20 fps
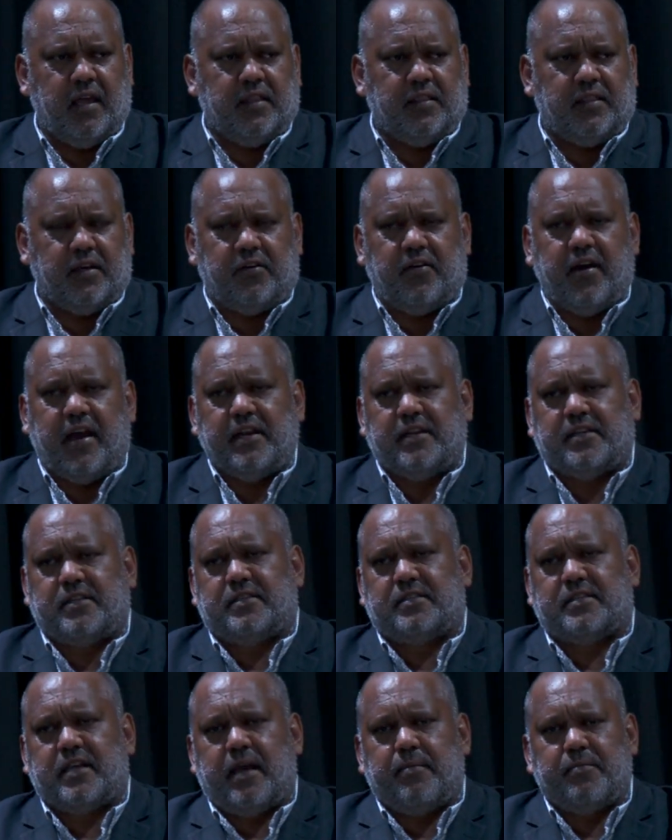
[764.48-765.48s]
The great
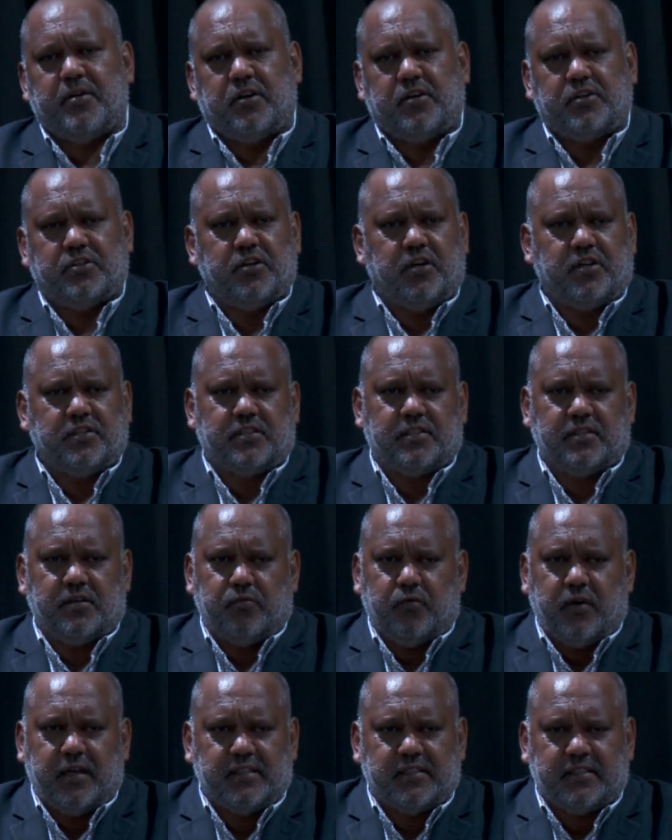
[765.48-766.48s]
Samuel Johnson
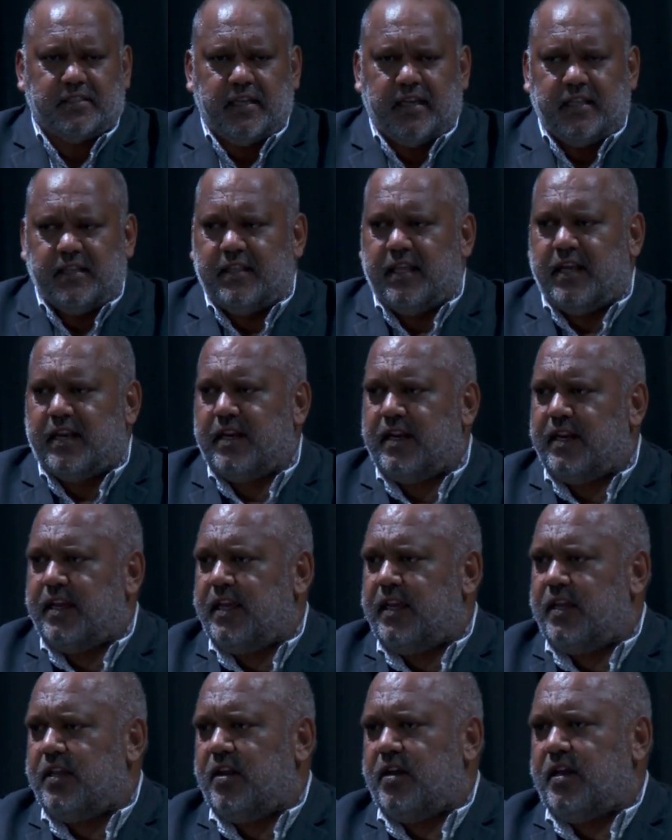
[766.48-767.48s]
once said that
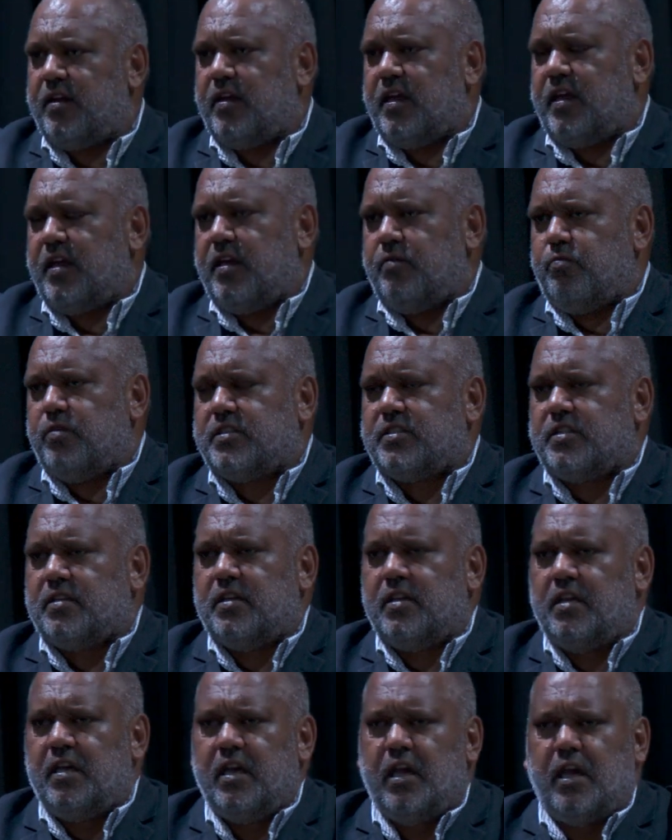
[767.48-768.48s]
he
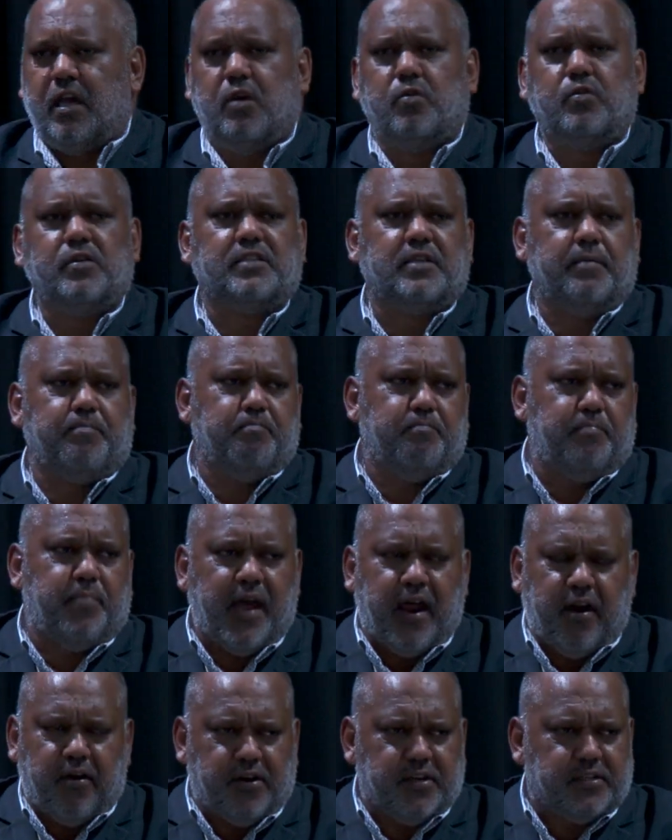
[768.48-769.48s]
was
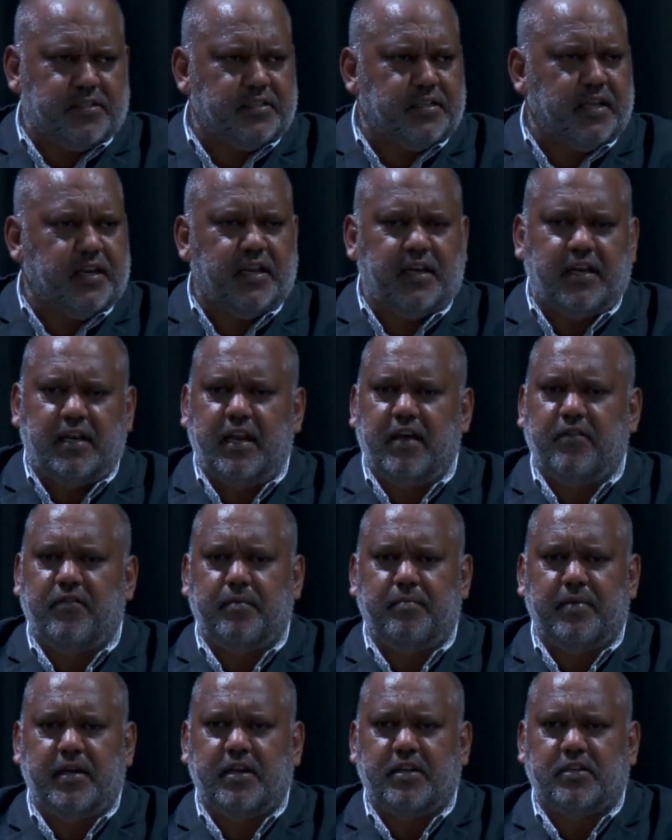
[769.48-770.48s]
embarrassed that he'd never
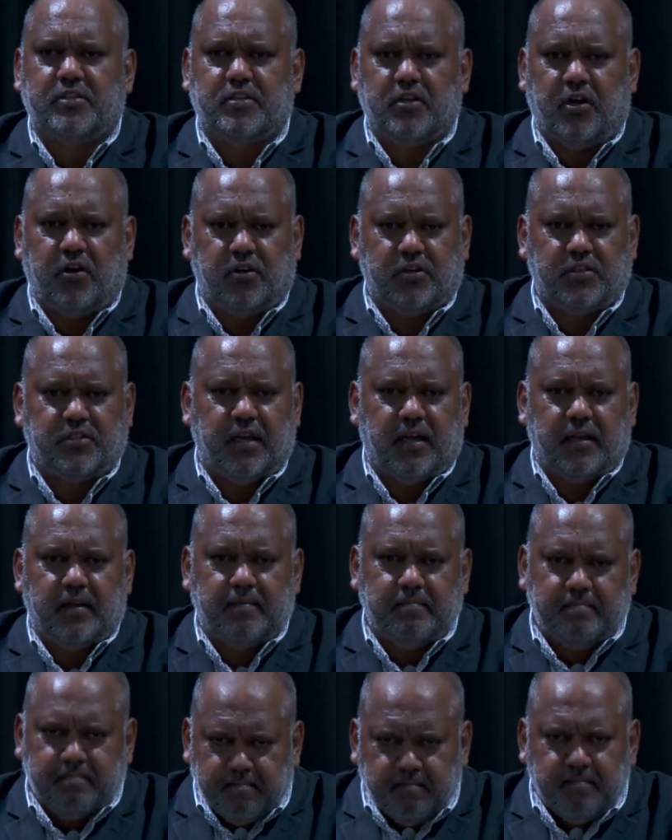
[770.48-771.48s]
been a soldier.
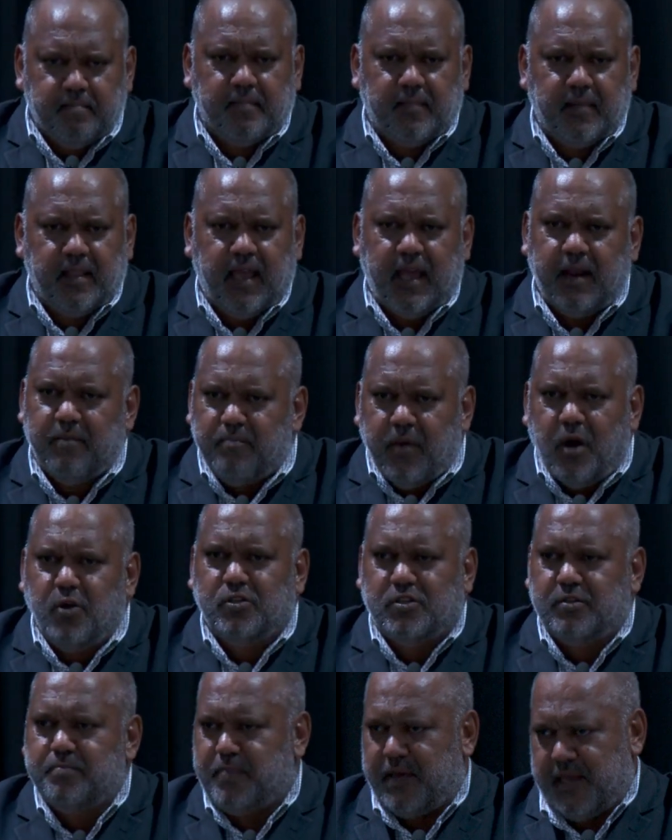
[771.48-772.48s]
And
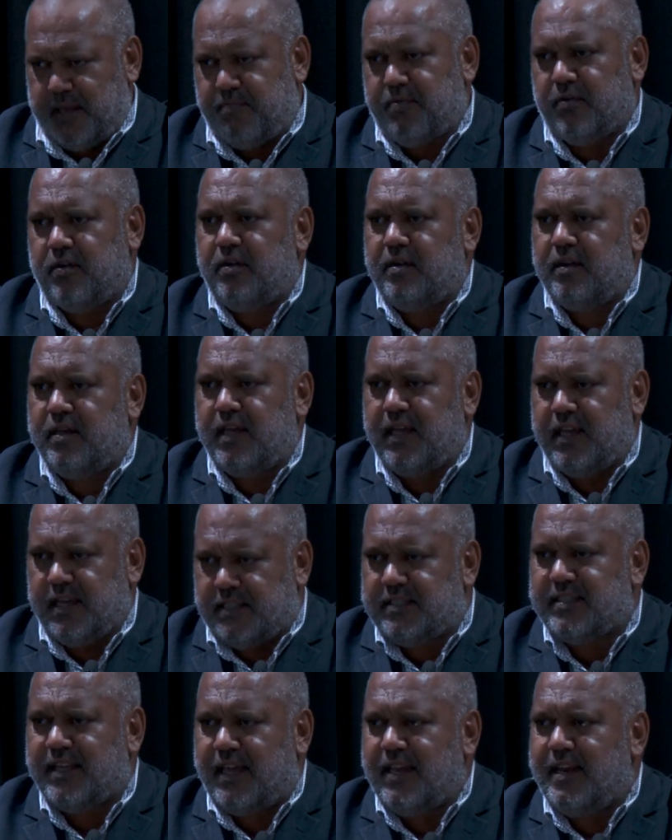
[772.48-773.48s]
most people, he
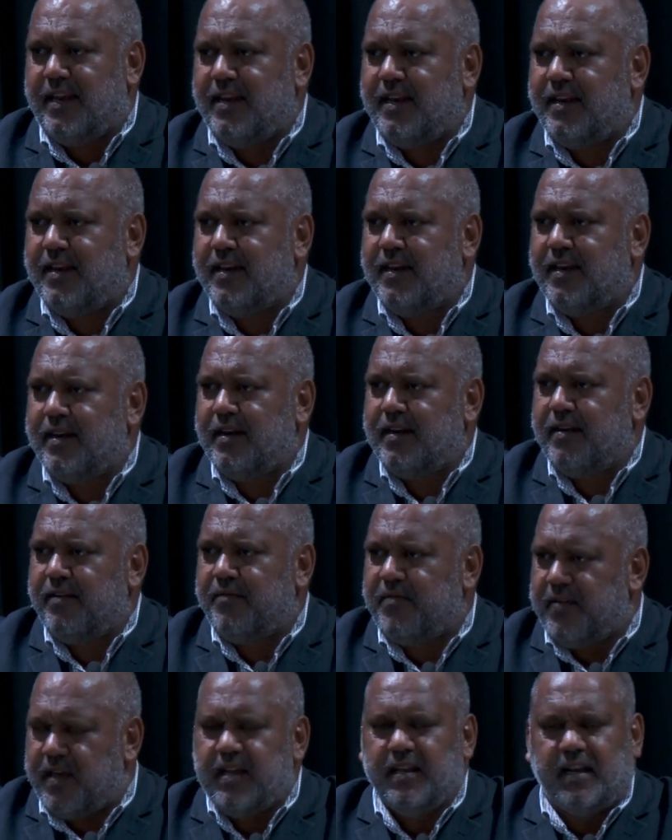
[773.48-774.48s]
said,
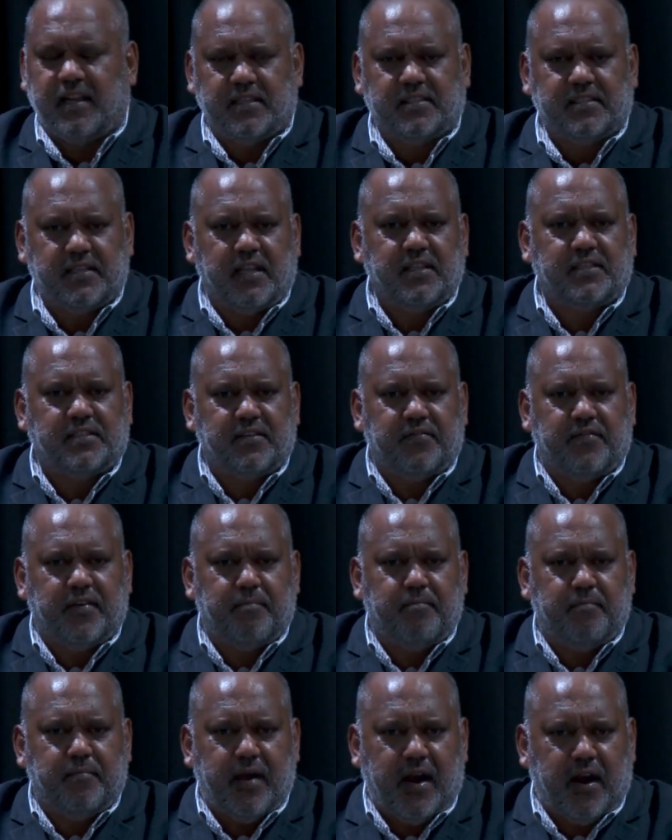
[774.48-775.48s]
feel a sense of
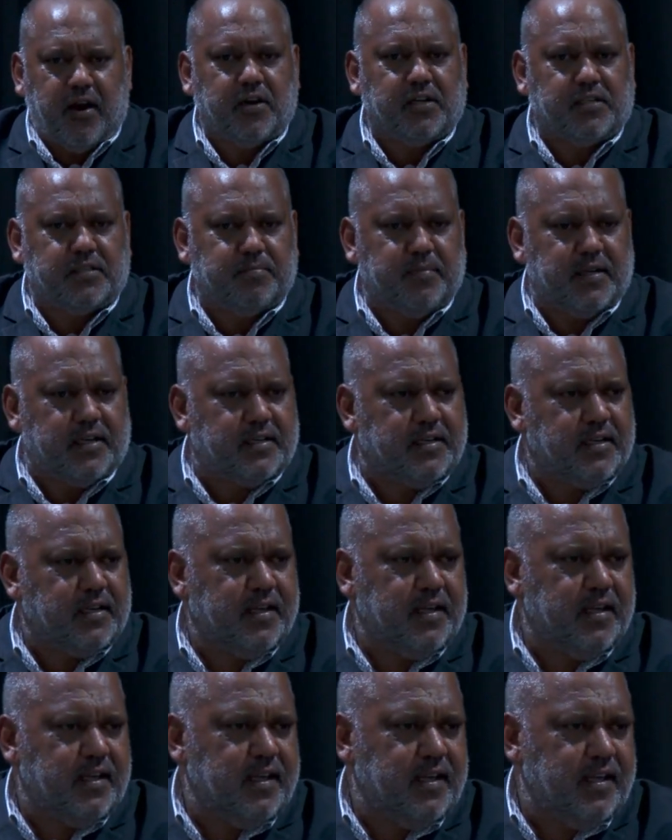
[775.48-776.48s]
embarrassment
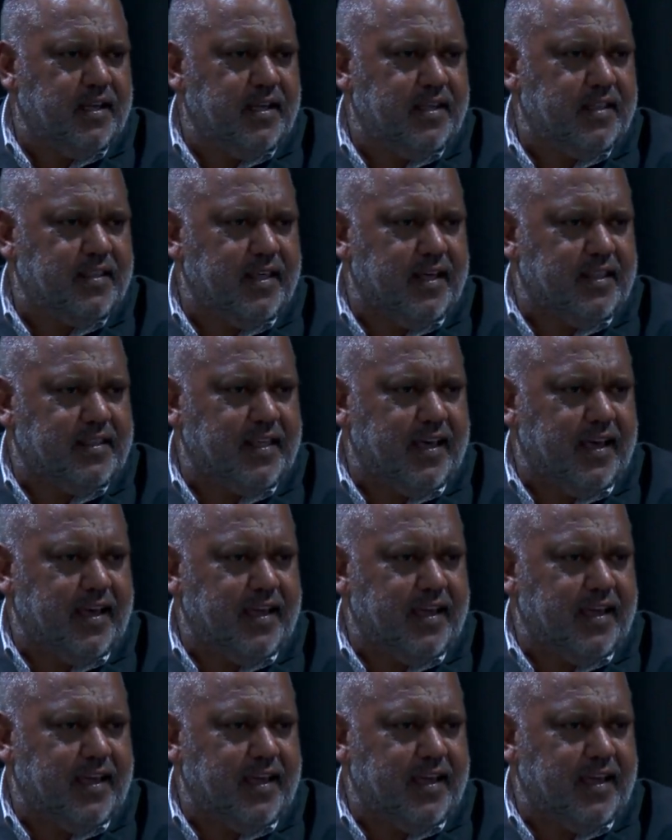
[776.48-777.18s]
that